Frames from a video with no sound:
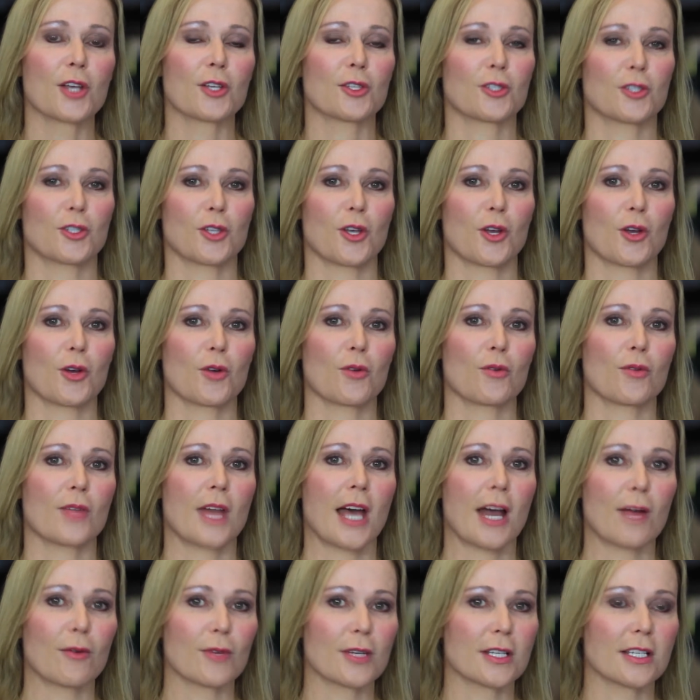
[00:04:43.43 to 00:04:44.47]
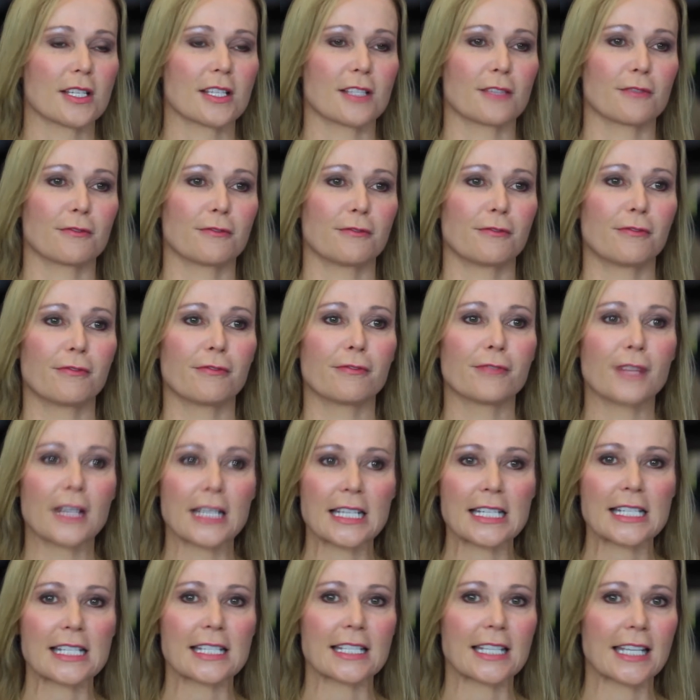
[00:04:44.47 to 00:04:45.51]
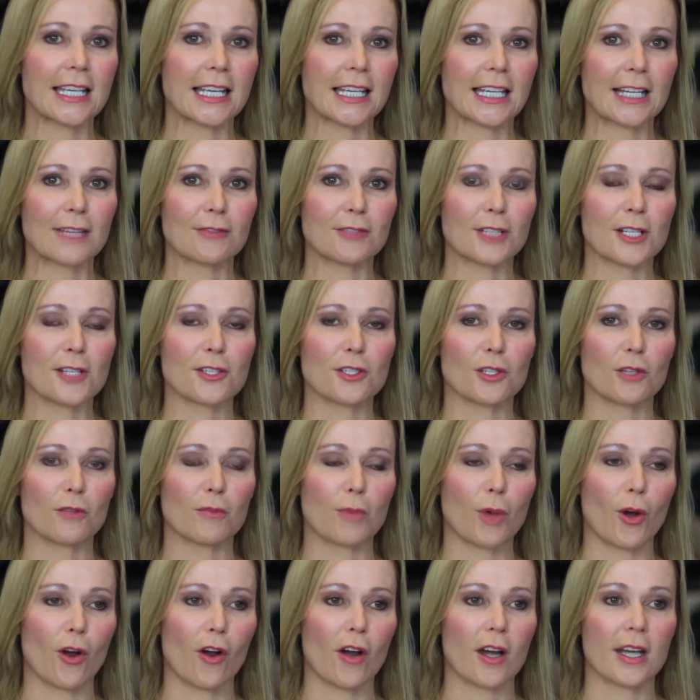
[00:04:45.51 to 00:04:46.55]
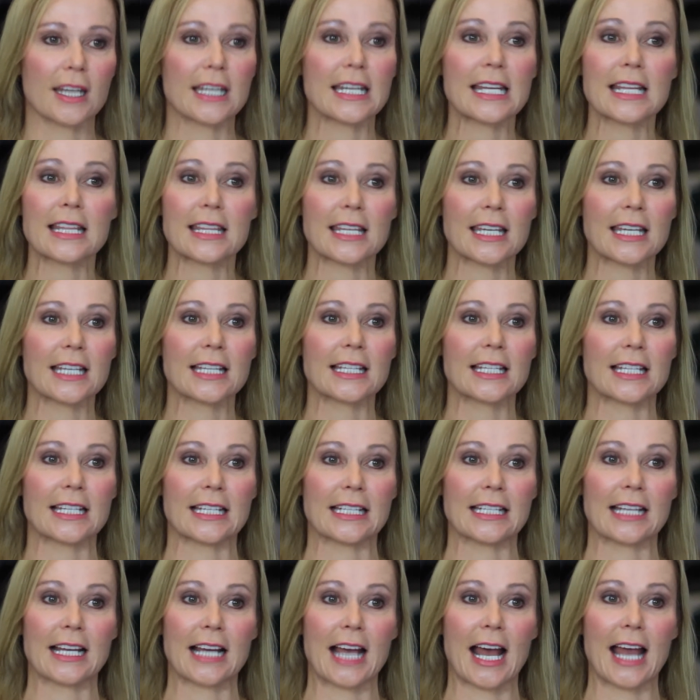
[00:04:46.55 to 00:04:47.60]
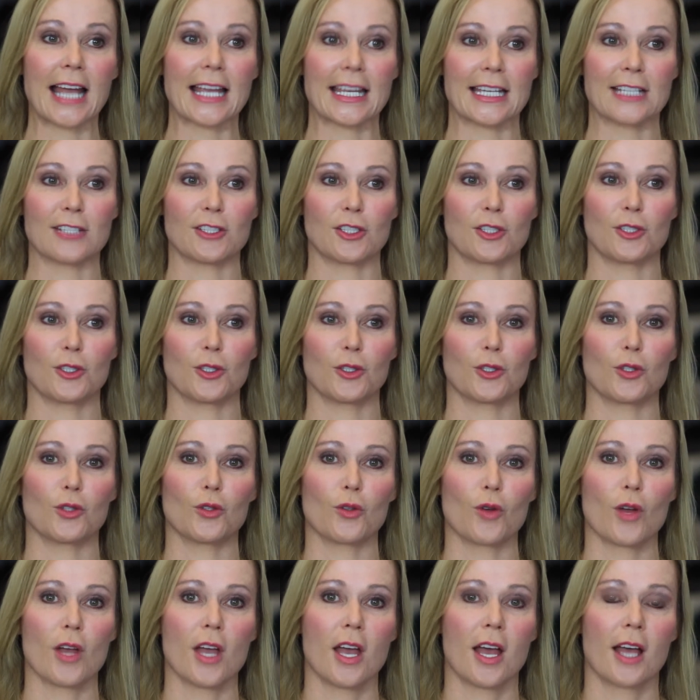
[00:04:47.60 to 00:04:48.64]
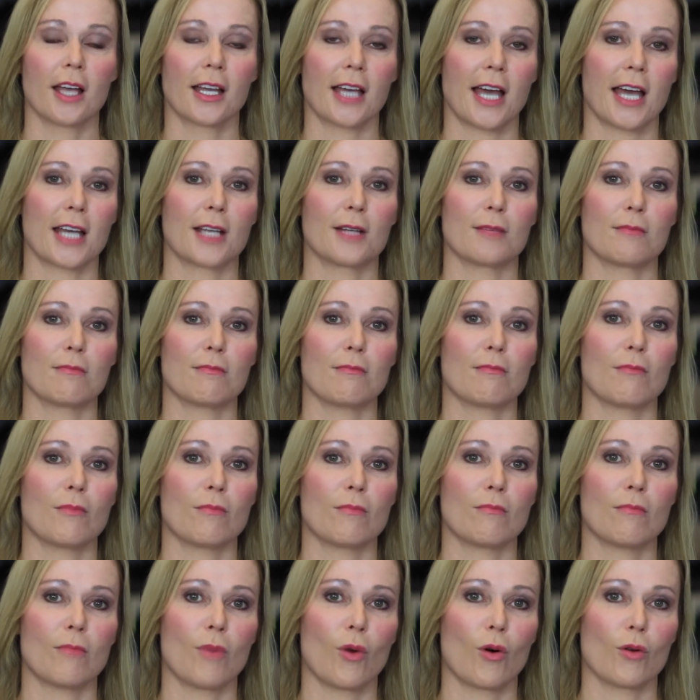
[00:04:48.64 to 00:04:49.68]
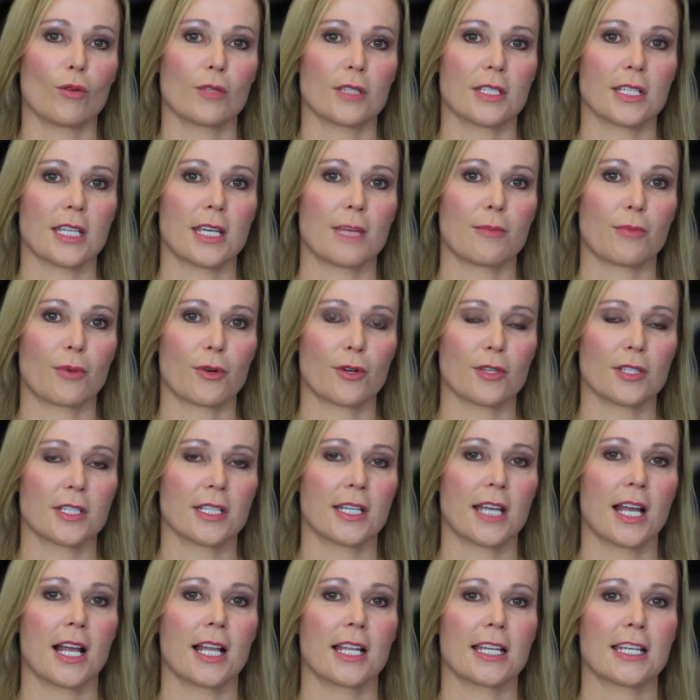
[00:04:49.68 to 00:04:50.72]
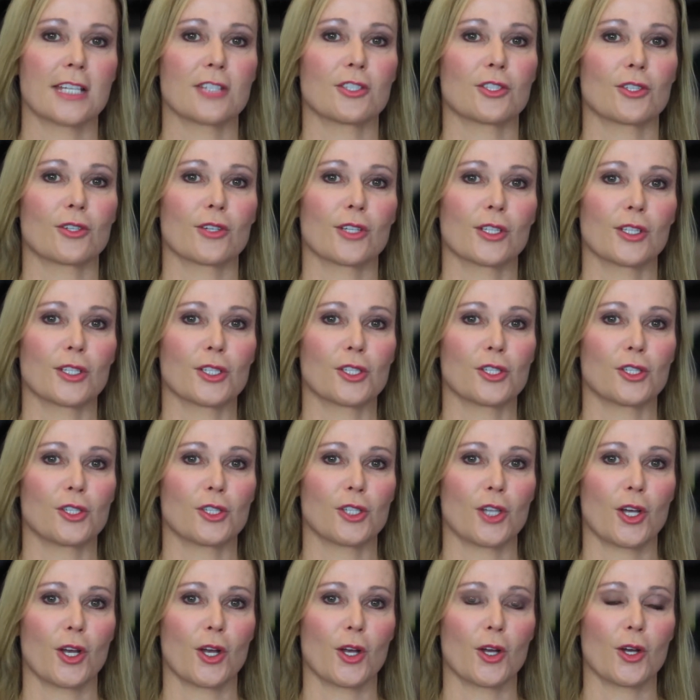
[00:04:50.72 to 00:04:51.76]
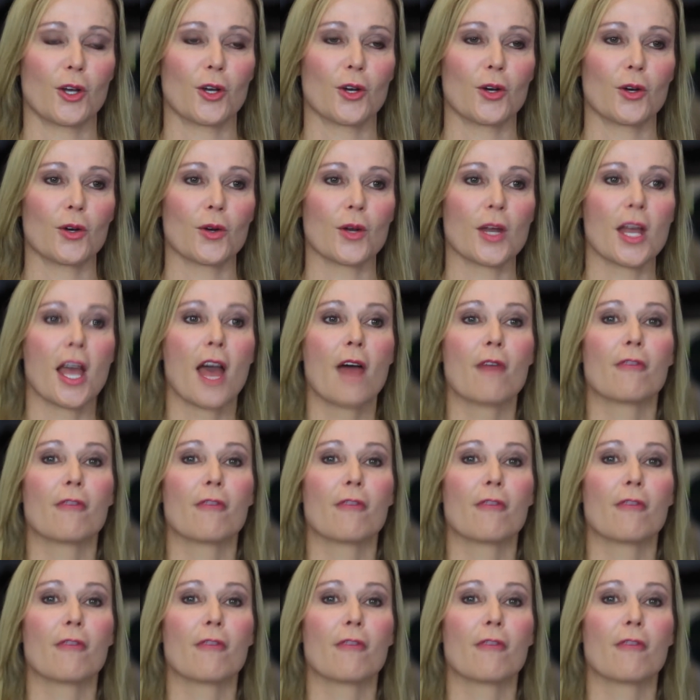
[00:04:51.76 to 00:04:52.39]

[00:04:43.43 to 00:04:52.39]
So that was the funnest thing I've done so far. Anything that I get to do kind of multi-personalities during the show.